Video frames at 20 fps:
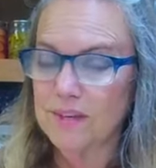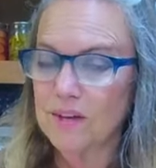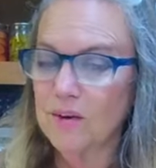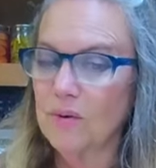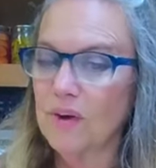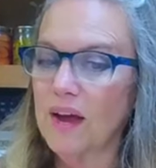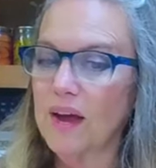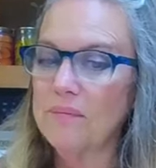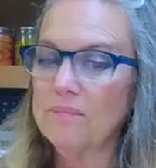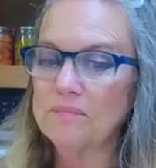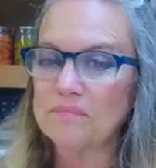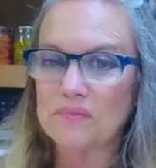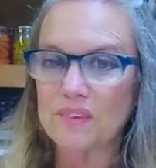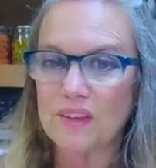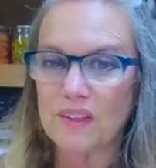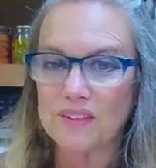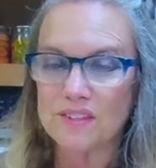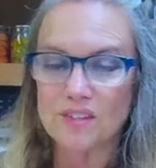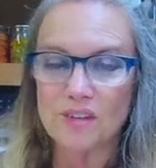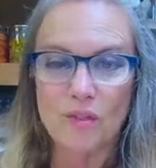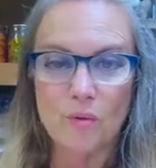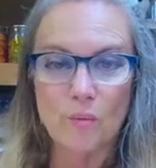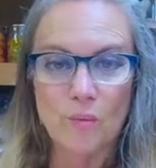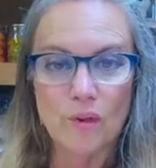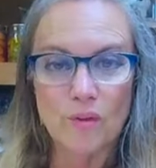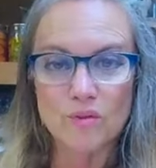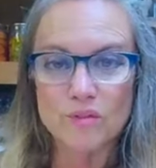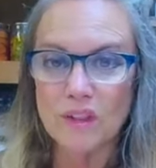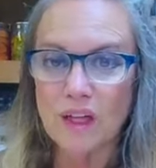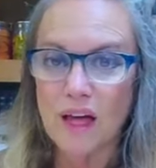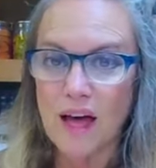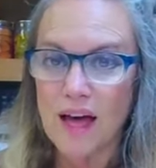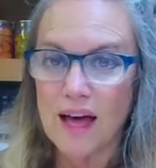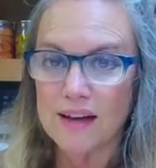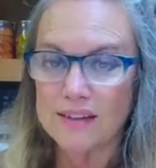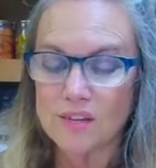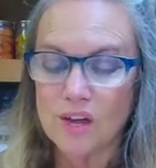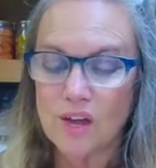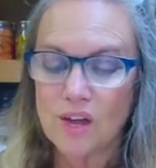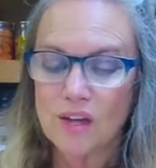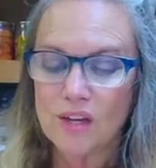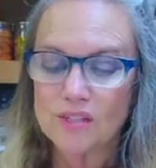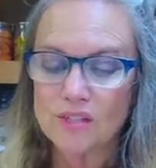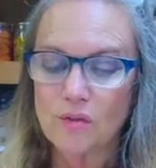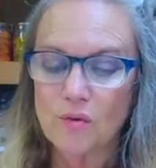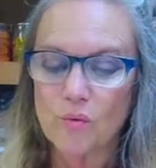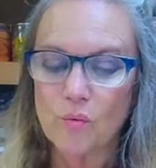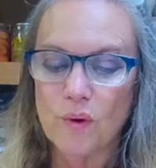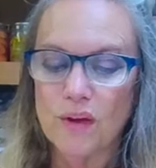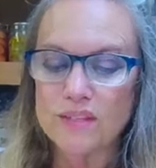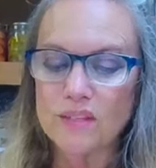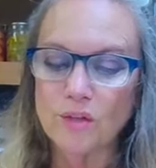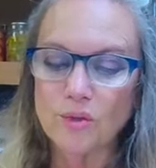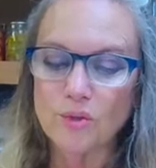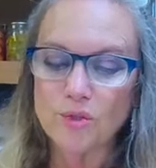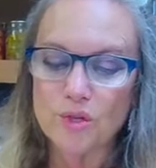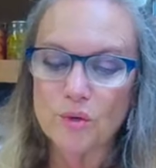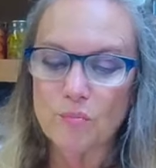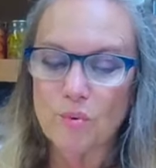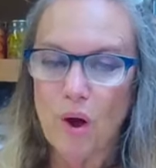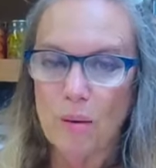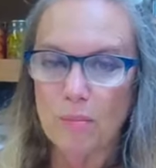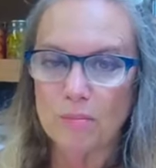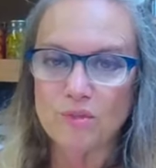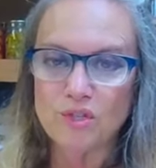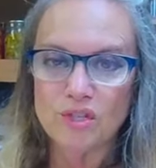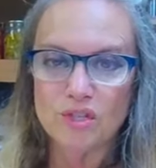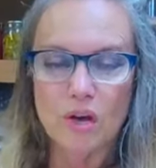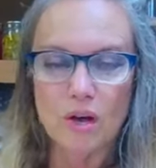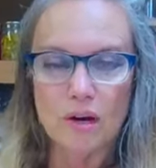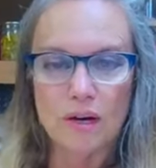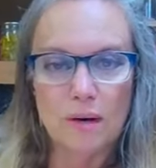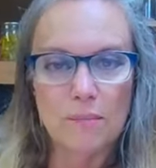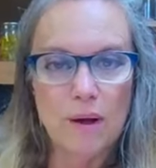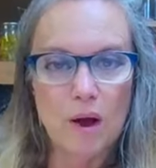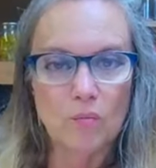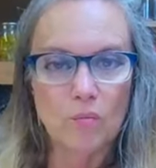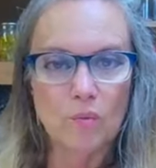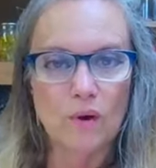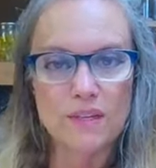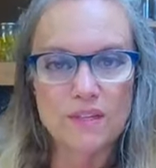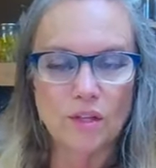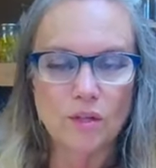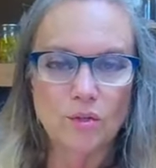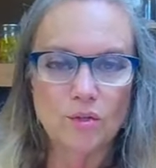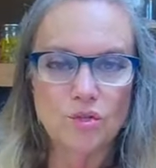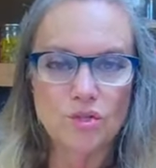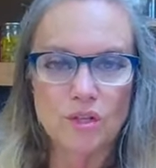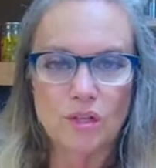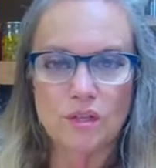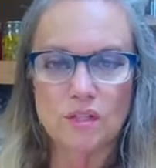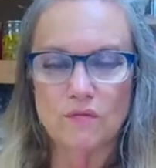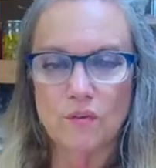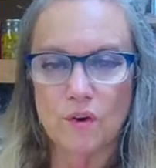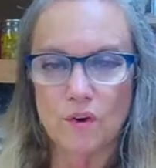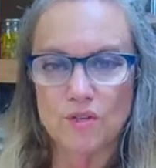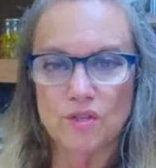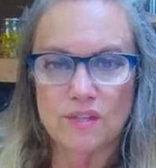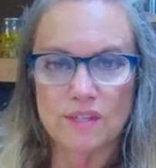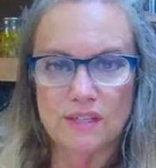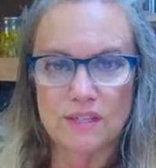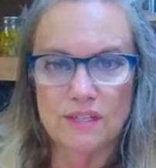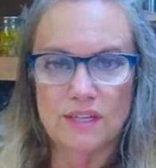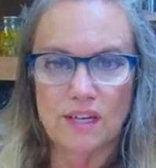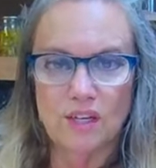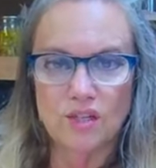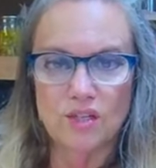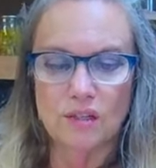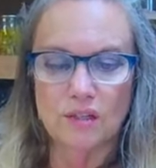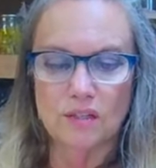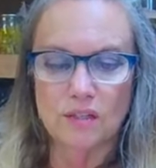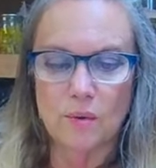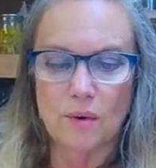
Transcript: Okay, that's another one of those lies. So the resolution problem. She's talking about resolutions versus intentions.